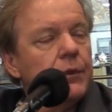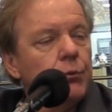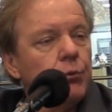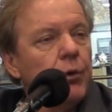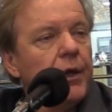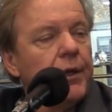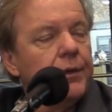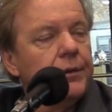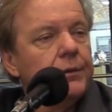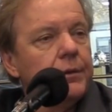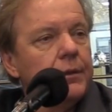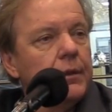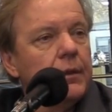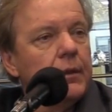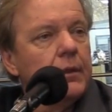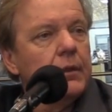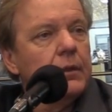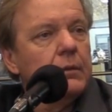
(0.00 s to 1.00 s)
run
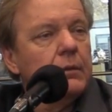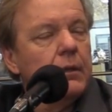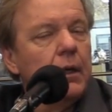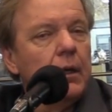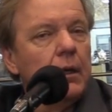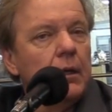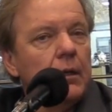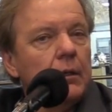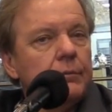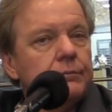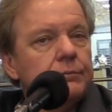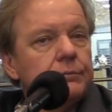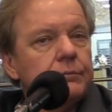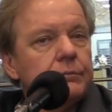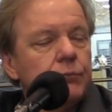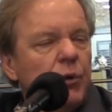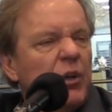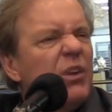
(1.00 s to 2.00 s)
a
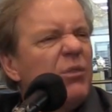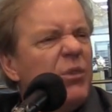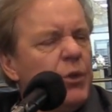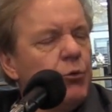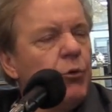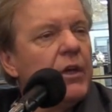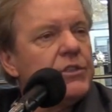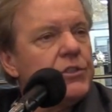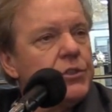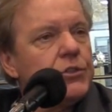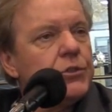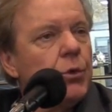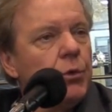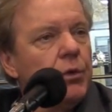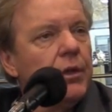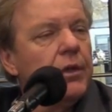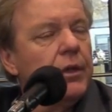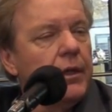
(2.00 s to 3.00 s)
few races
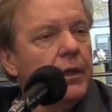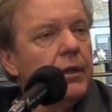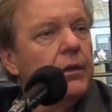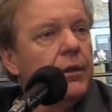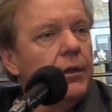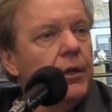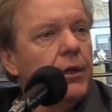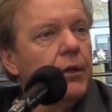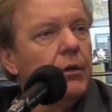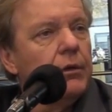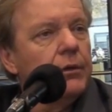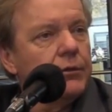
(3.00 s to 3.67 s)
toward the end of the year.